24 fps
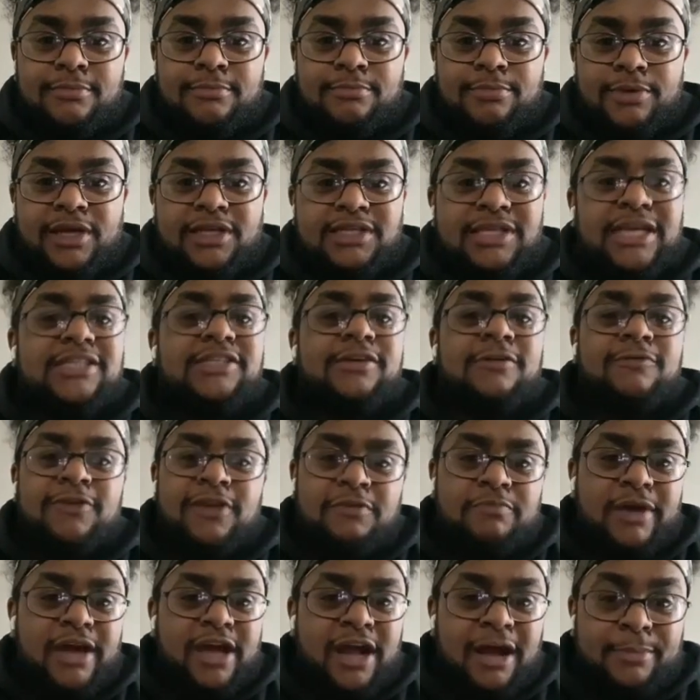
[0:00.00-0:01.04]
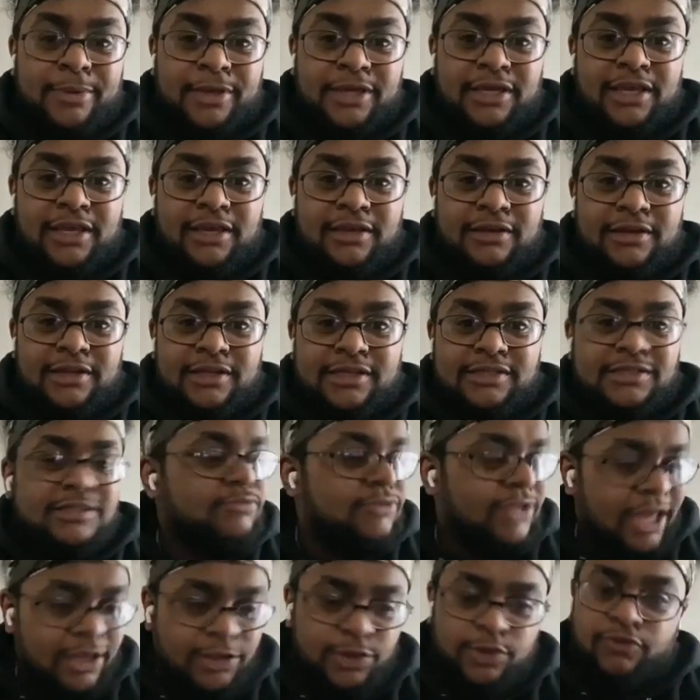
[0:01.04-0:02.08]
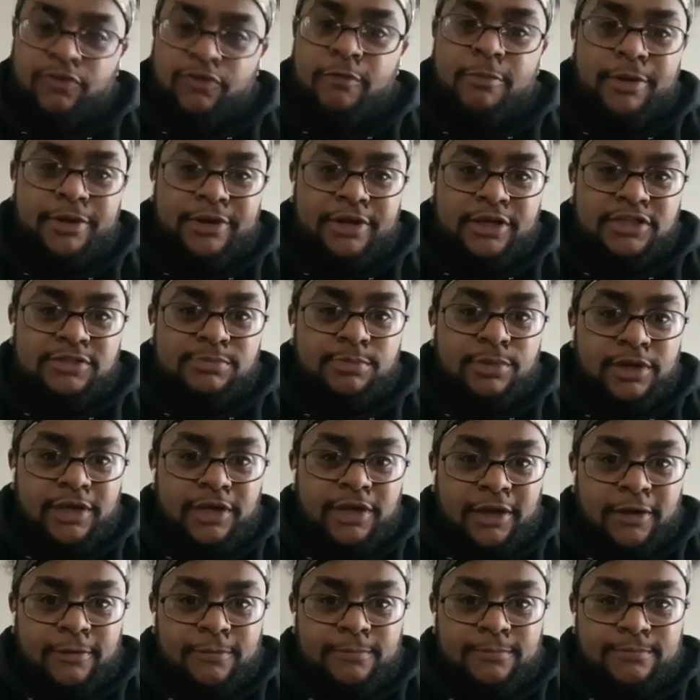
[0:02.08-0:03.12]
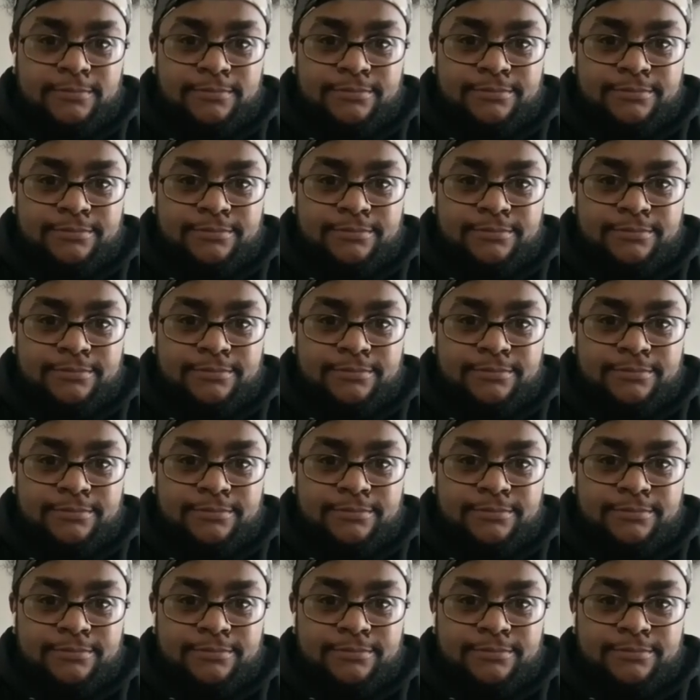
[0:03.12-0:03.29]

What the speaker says: Because that's the feedback I've been getting is thank you for putting this book out.